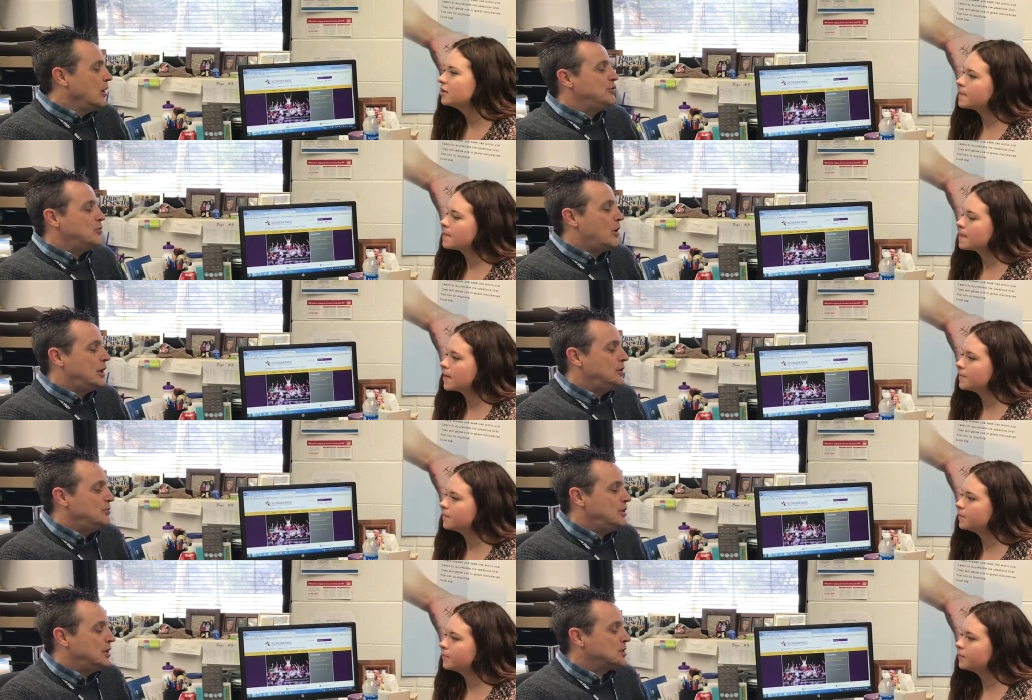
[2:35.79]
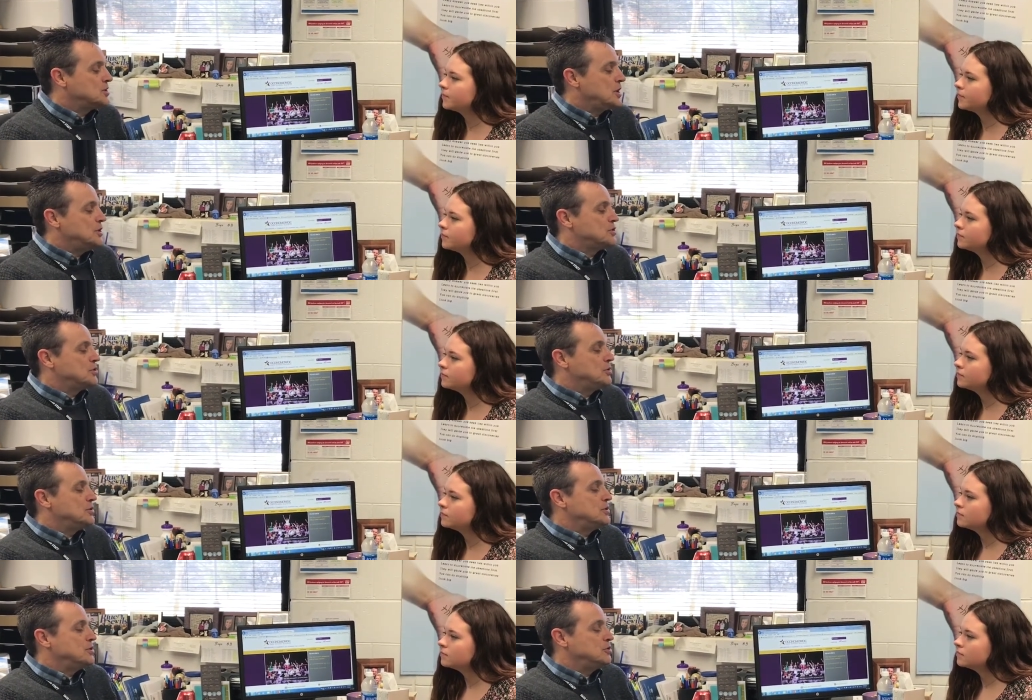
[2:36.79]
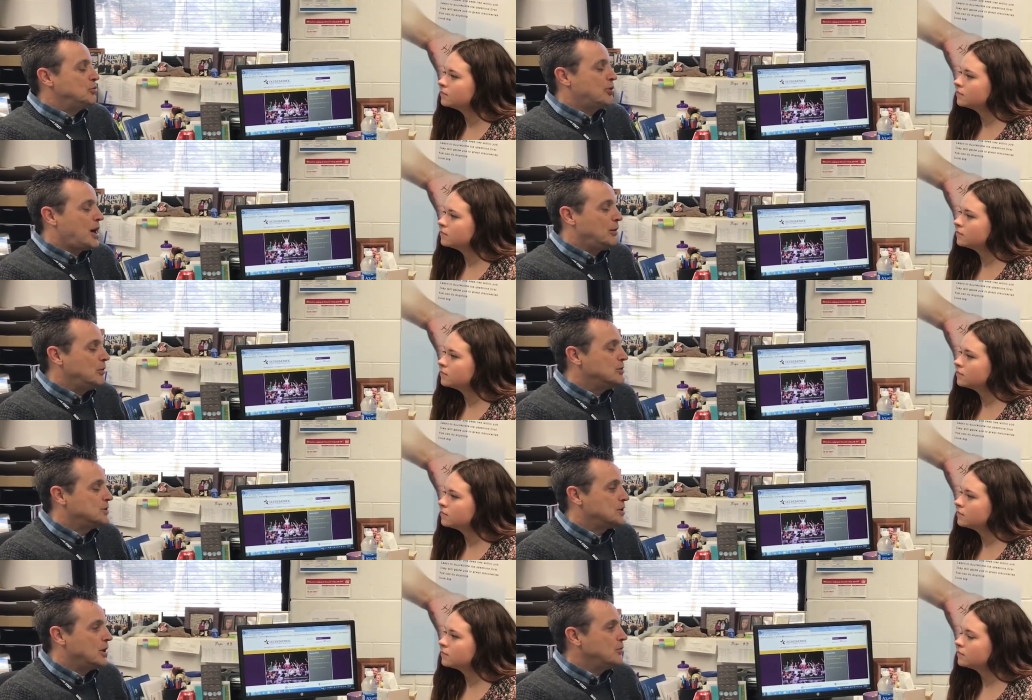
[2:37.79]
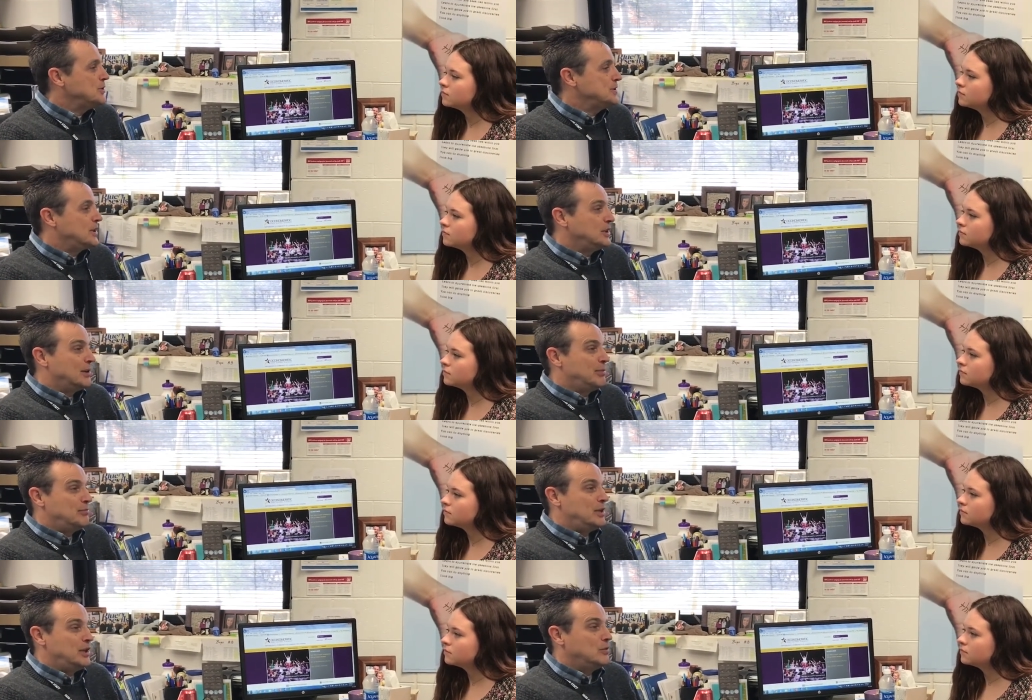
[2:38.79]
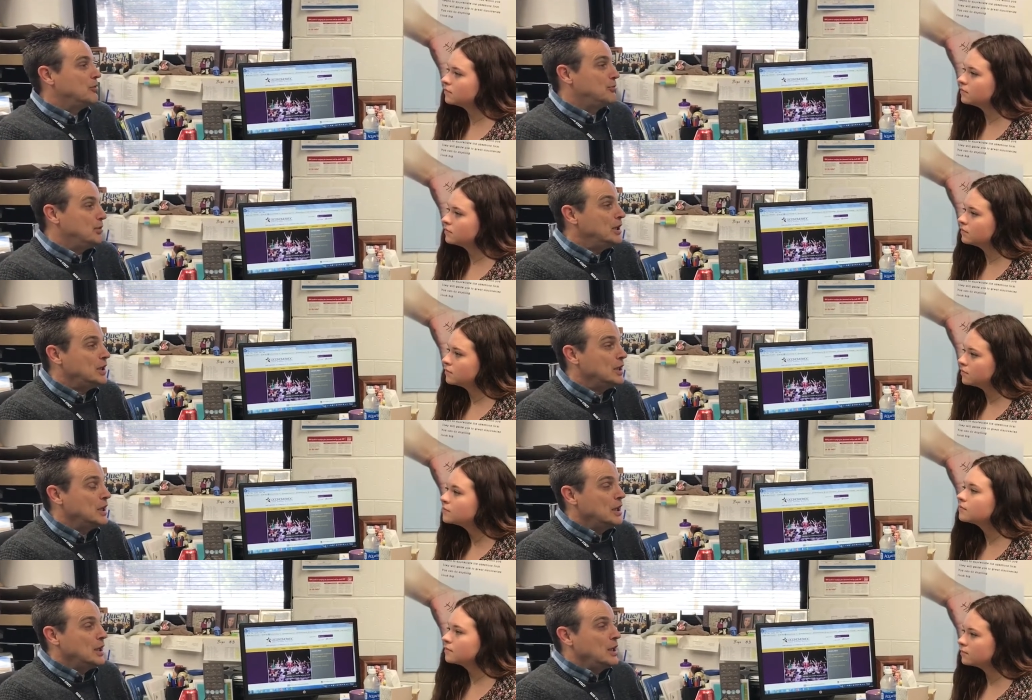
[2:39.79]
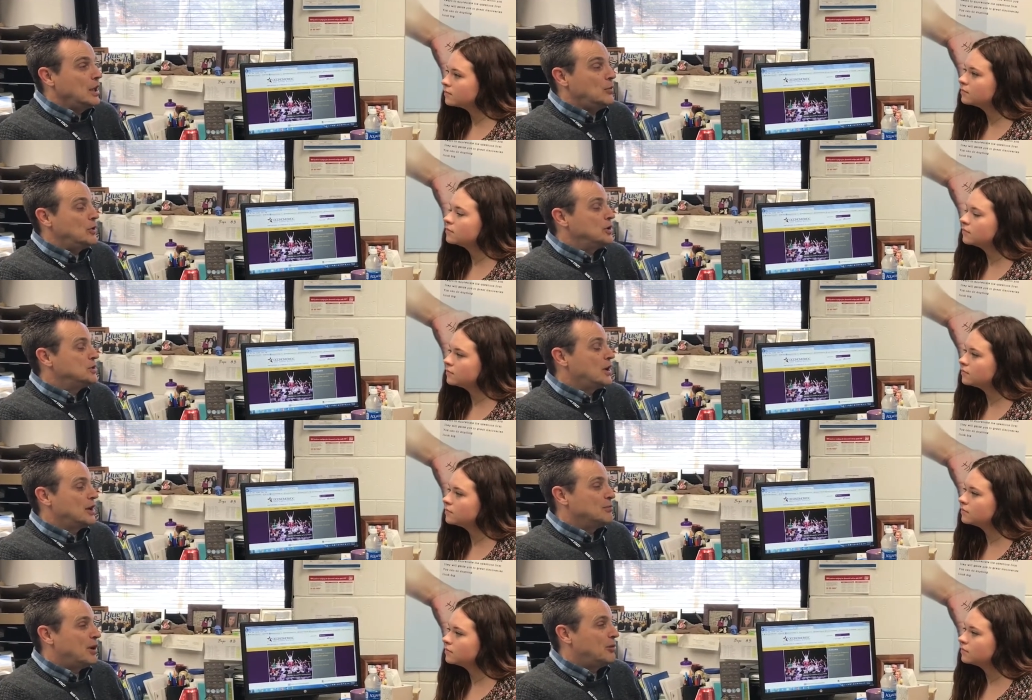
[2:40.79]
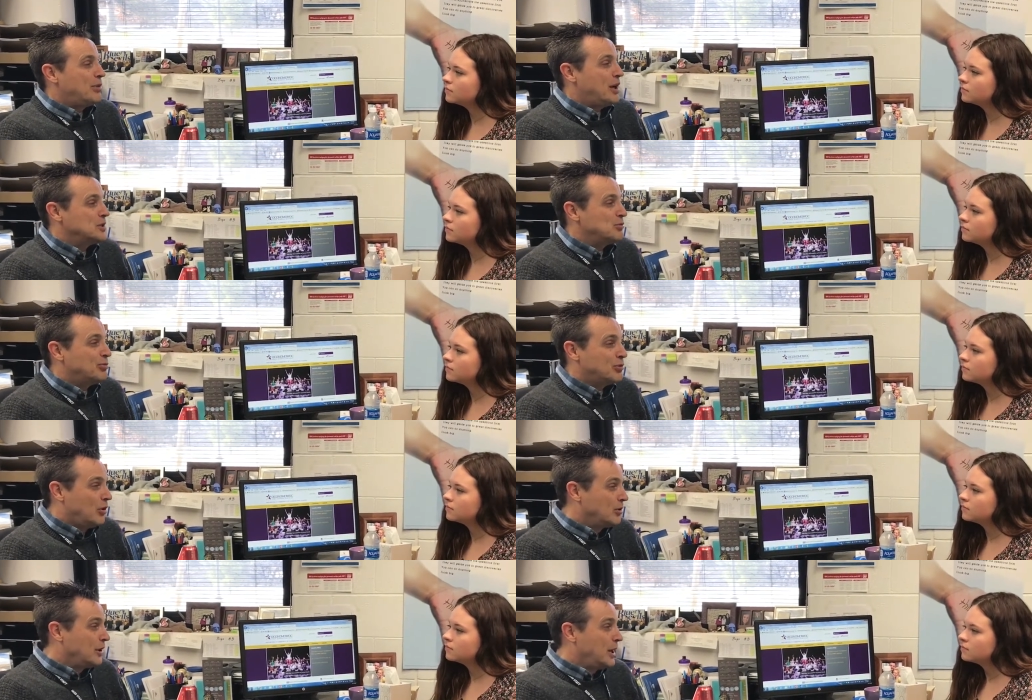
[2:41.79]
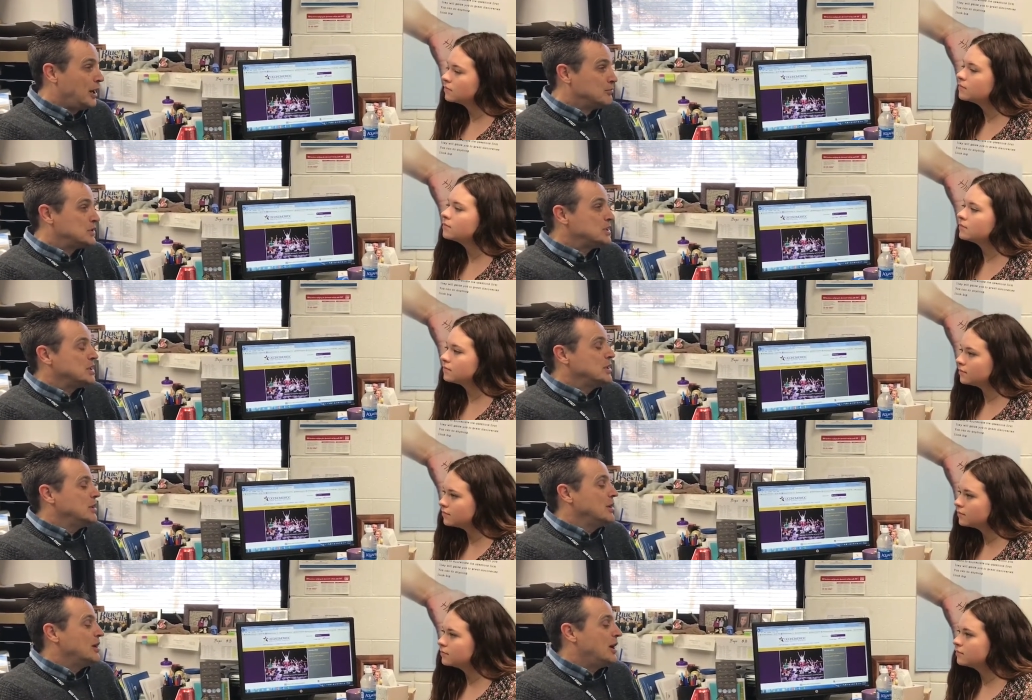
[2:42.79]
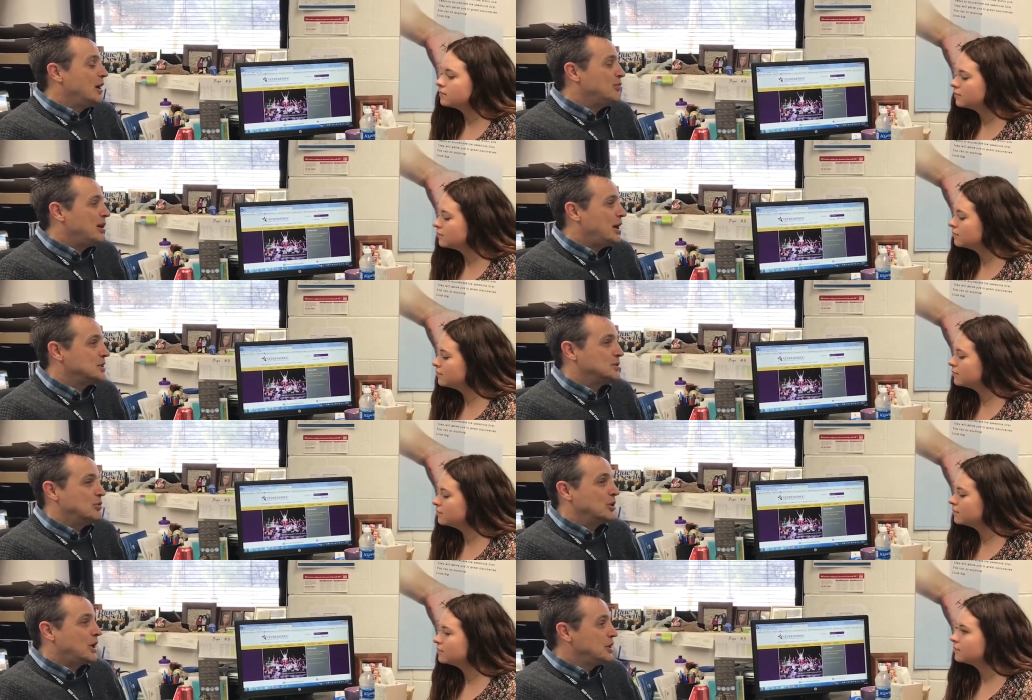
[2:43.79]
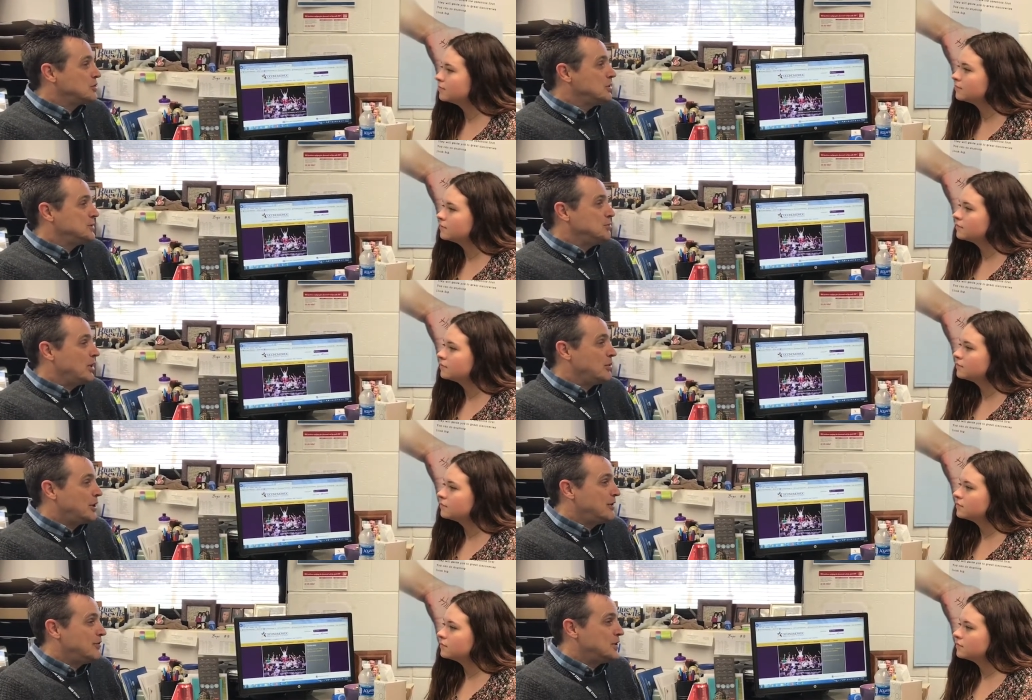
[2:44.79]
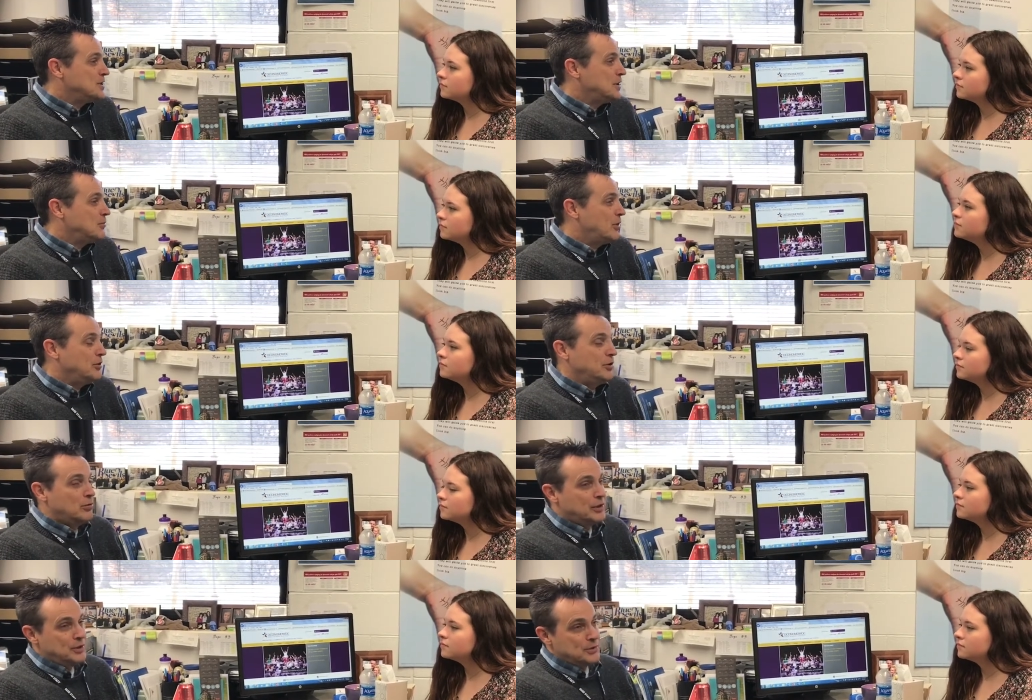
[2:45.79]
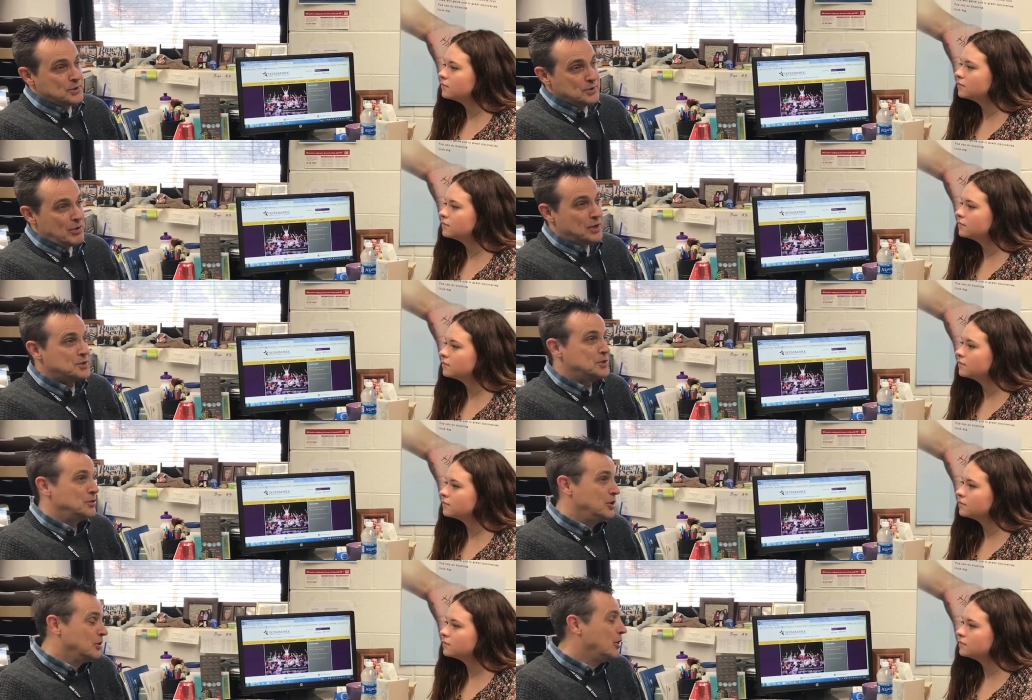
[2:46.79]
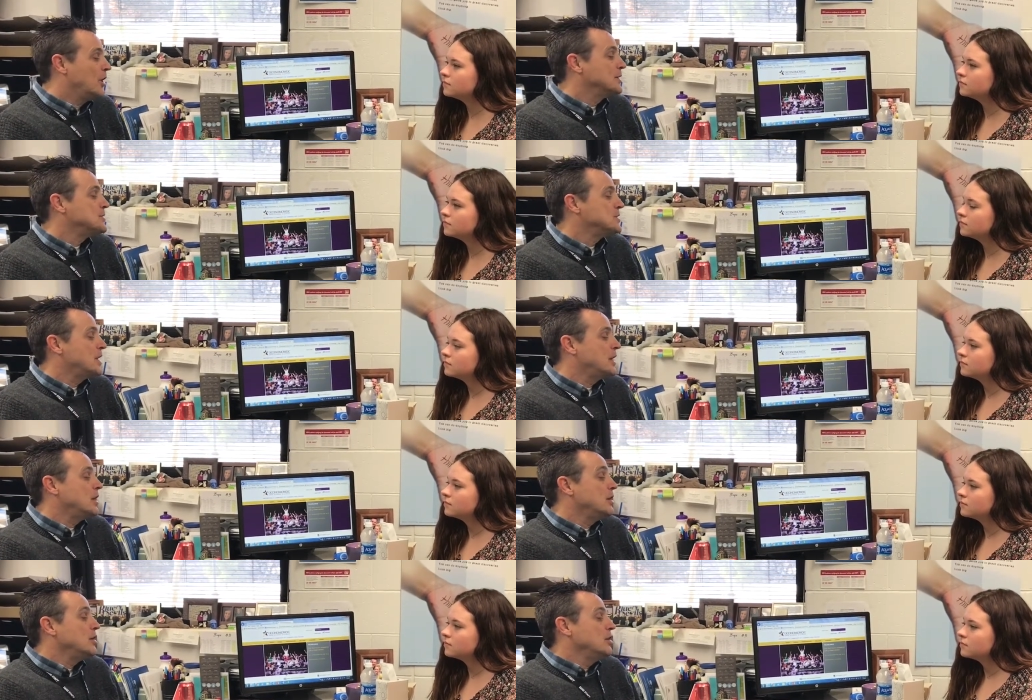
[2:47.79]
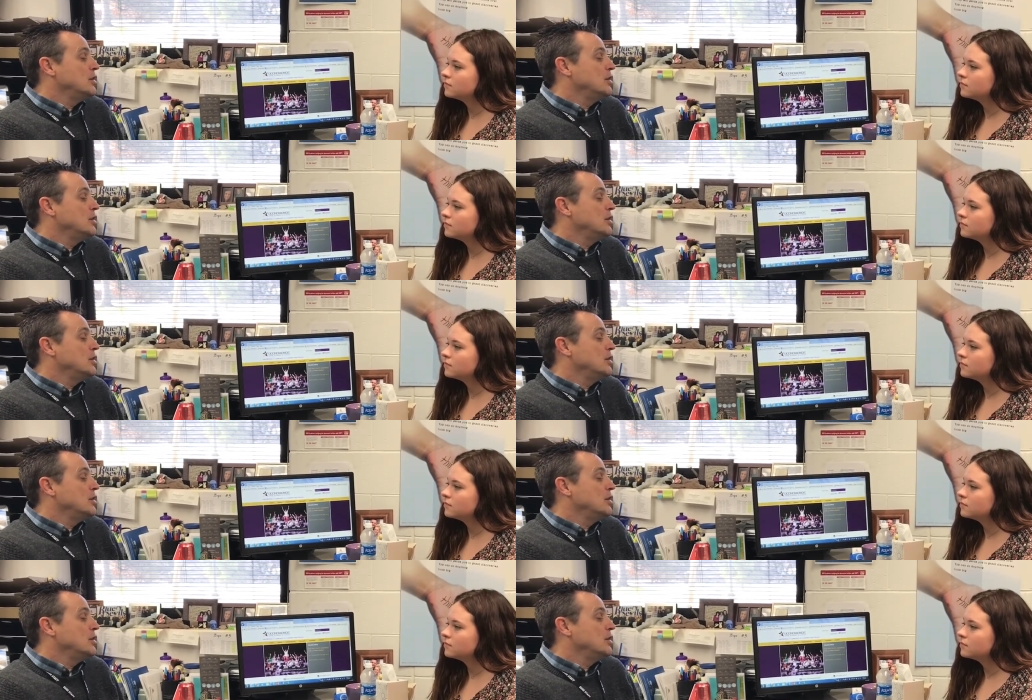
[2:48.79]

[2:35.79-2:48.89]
Speaker 1: If you wanted to be an exchange student, you probably would start with setting up a meeting with me and we could talk about possible programs, uh, possible countries you might want to visit, whether you want to do a semester, year-long stay,